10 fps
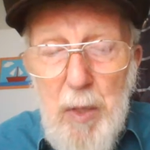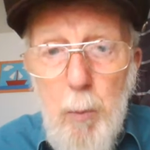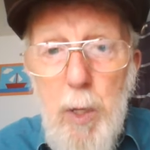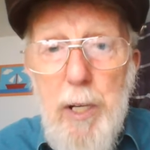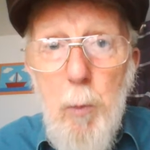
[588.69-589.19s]

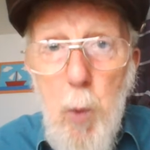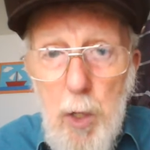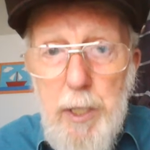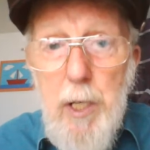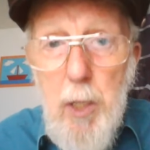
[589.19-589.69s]
where
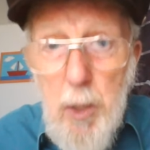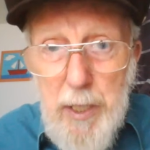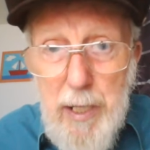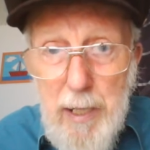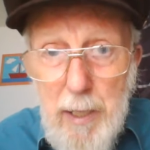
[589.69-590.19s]
what you're
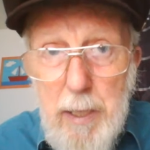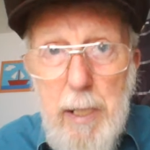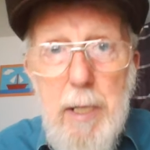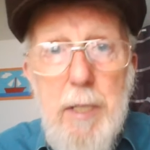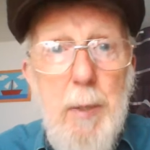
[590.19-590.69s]
looking at
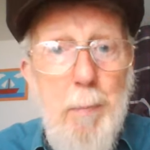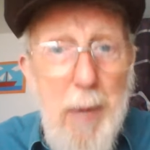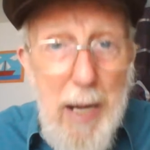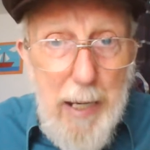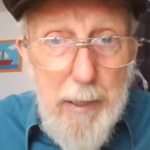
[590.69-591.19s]
is a
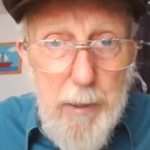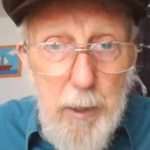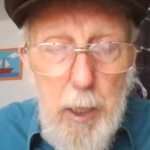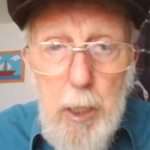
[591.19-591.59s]
man